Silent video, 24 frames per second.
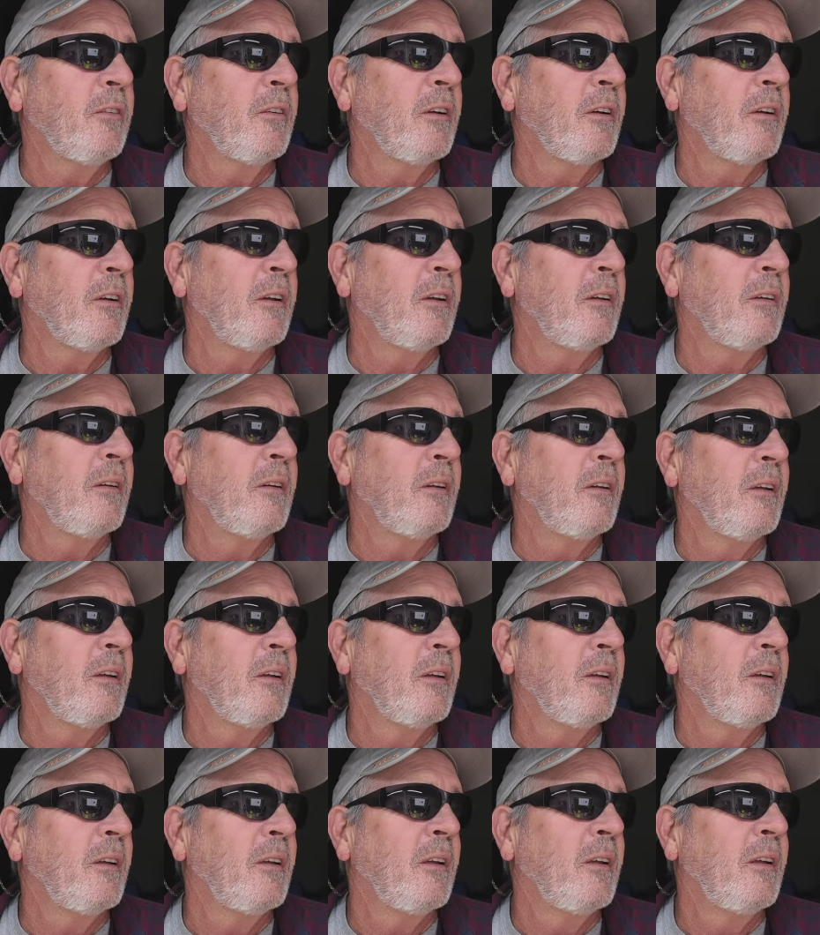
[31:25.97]
That's not it.
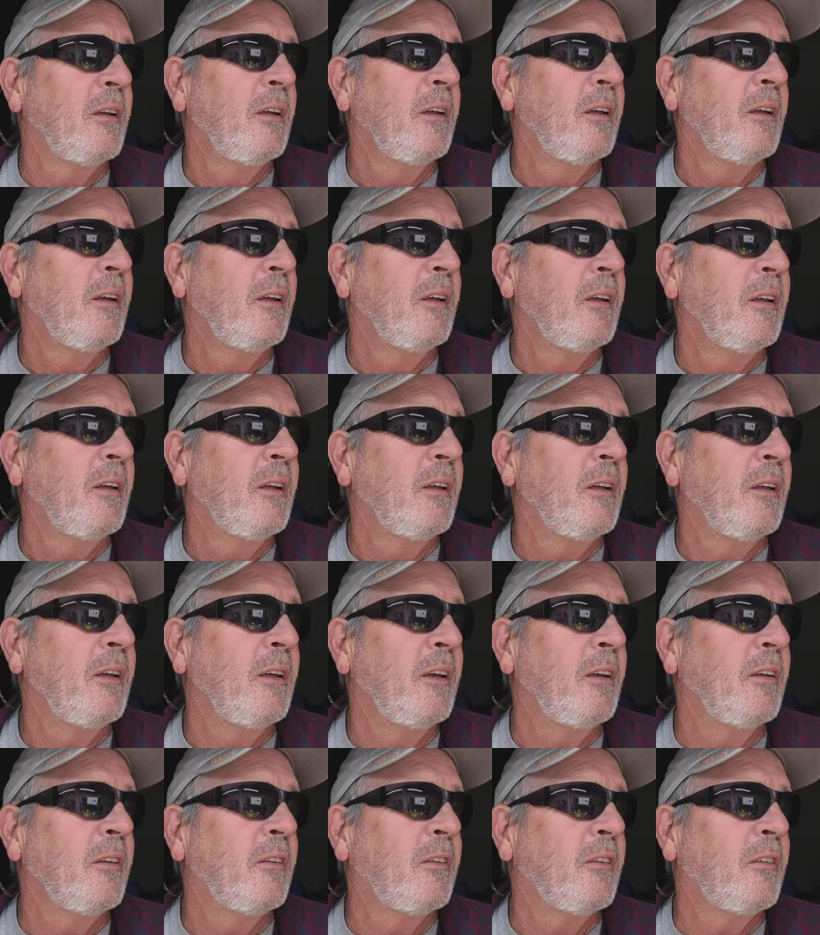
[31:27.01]

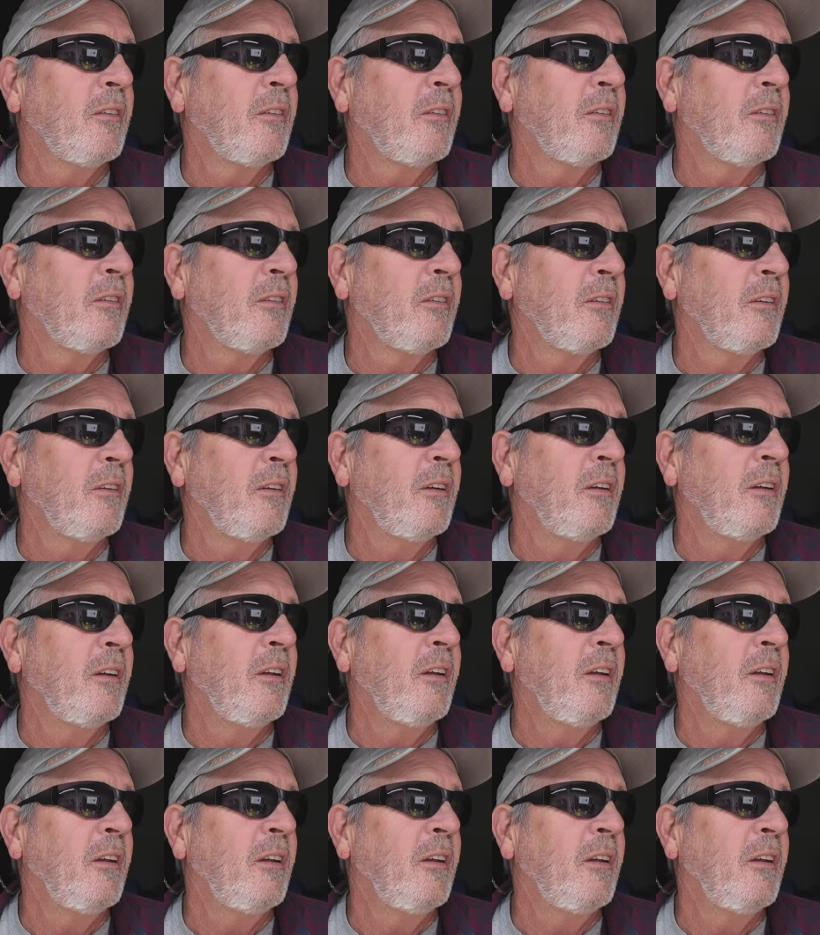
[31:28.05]
It's